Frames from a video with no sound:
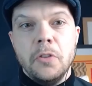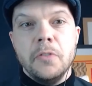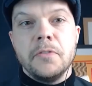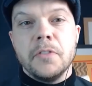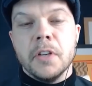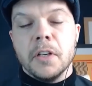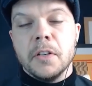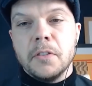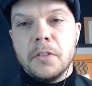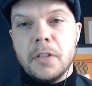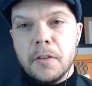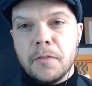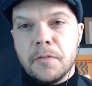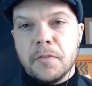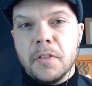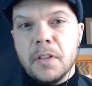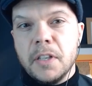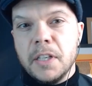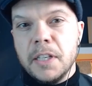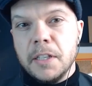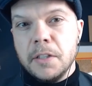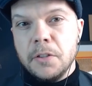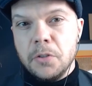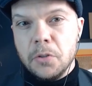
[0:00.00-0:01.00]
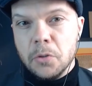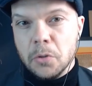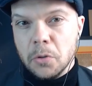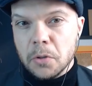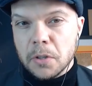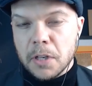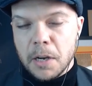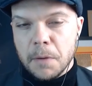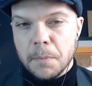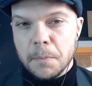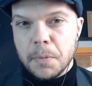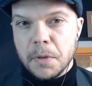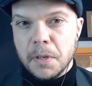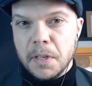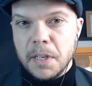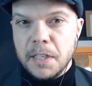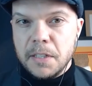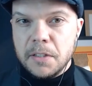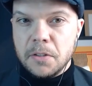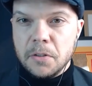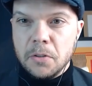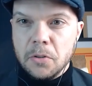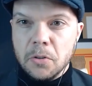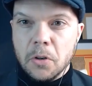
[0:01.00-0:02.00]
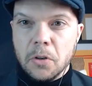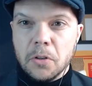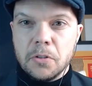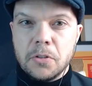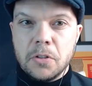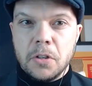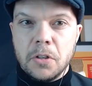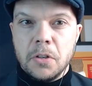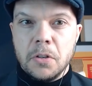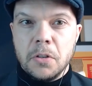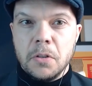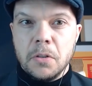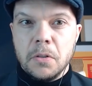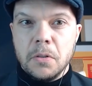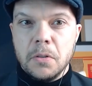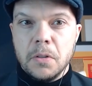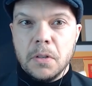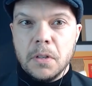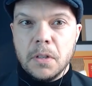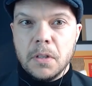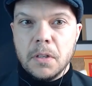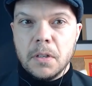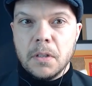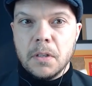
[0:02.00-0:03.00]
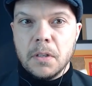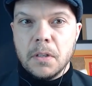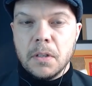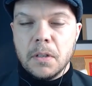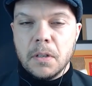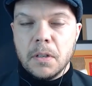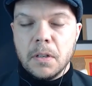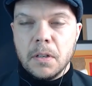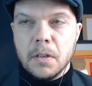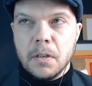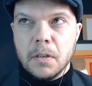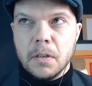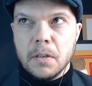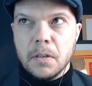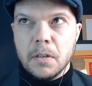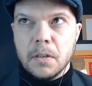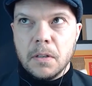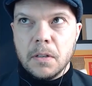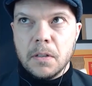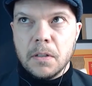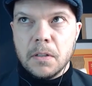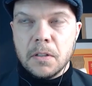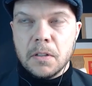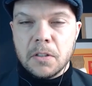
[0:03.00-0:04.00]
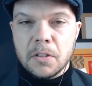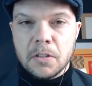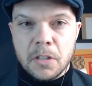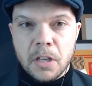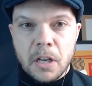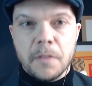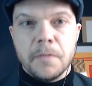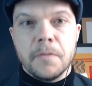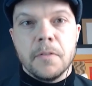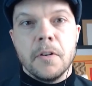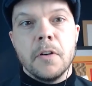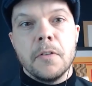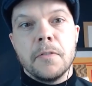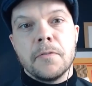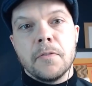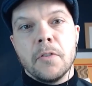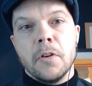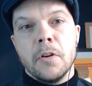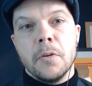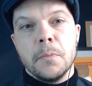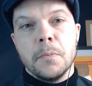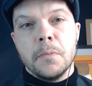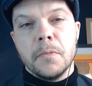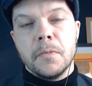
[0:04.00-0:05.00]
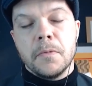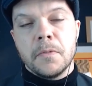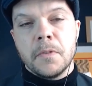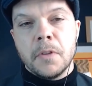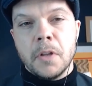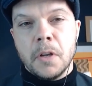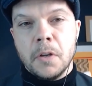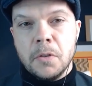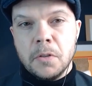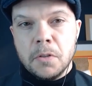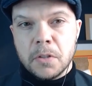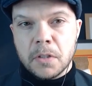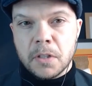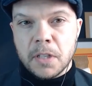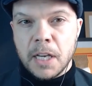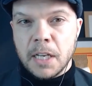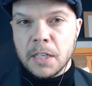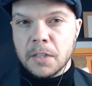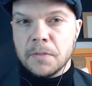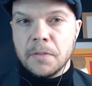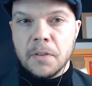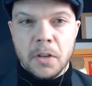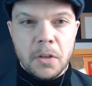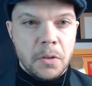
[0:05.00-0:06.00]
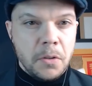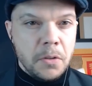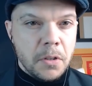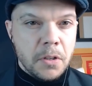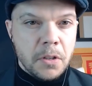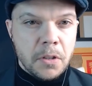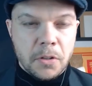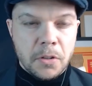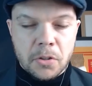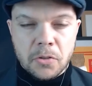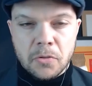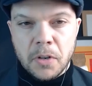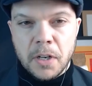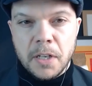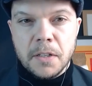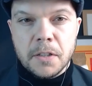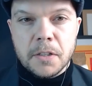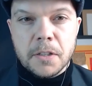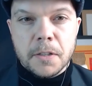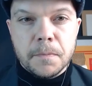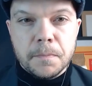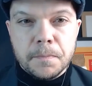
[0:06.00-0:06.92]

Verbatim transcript: done differently in your companies not to suffer from those cash flow constraints?